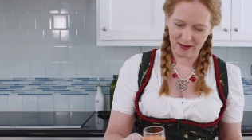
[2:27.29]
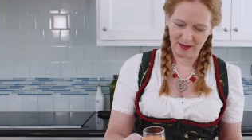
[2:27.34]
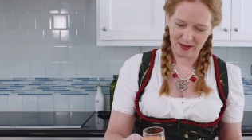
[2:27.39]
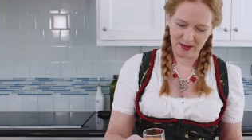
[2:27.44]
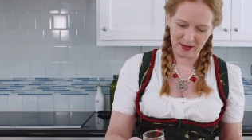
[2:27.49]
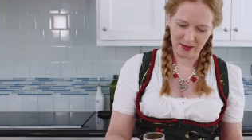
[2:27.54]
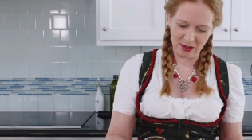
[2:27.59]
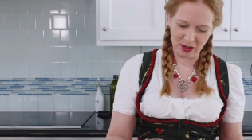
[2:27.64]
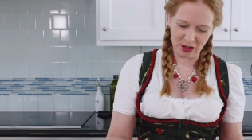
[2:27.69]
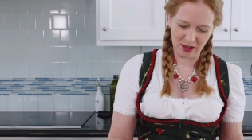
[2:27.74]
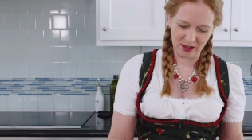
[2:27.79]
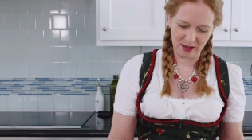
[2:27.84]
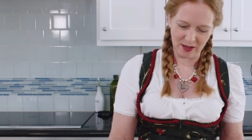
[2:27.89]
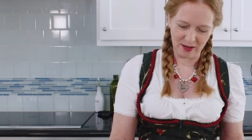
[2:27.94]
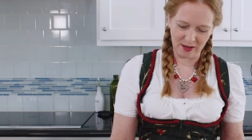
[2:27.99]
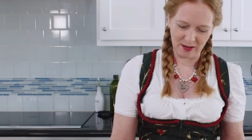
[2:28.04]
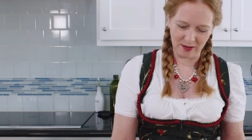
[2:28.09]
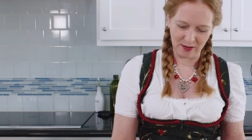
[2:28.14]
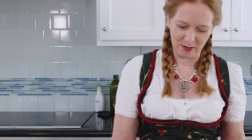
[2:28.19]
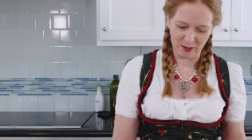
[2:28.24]
an inch
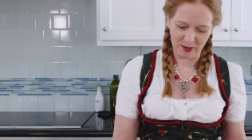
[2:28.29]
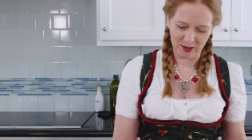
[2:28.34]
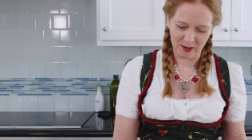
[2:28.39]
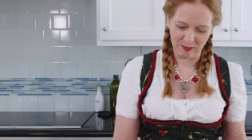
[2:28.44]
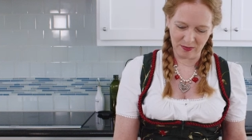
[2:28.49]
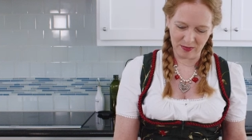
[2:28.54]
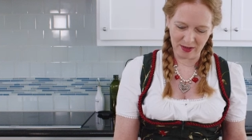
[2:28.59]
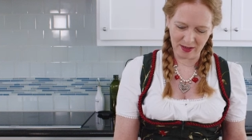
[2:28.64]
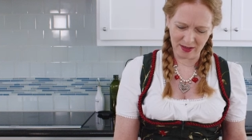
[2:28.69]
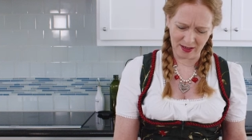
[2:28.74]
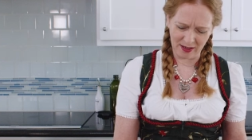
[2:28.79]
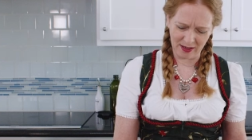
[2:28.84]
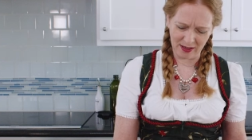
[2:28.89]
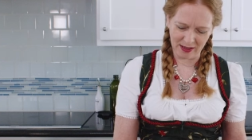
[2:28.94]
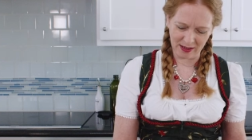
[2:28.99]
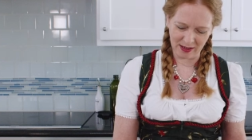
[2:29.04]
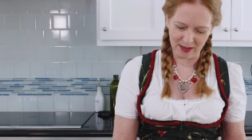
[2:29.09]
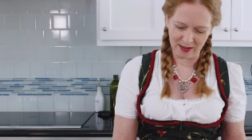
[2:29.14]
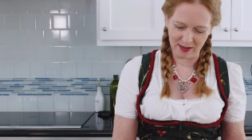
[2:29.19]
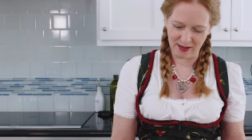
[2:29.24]
under the rim, a little
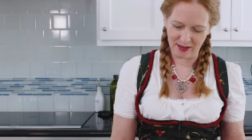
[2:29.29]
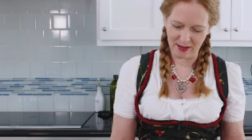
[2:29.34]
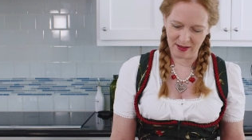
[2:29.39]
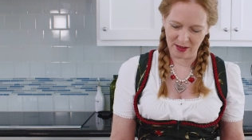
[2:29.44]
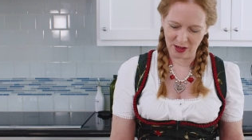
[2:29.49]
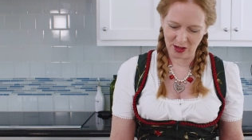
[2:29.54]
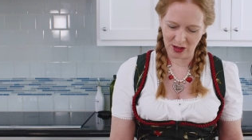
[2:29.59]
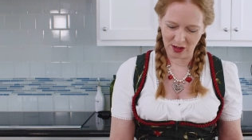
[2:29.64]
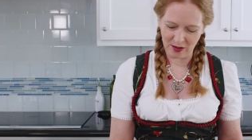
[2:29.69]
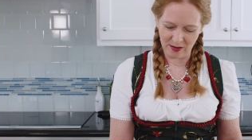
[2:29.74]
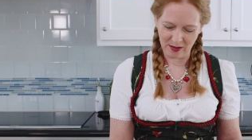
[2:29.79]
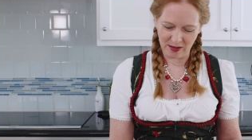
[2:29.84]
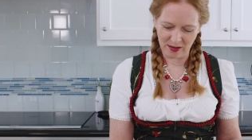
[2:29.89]
less than an inch.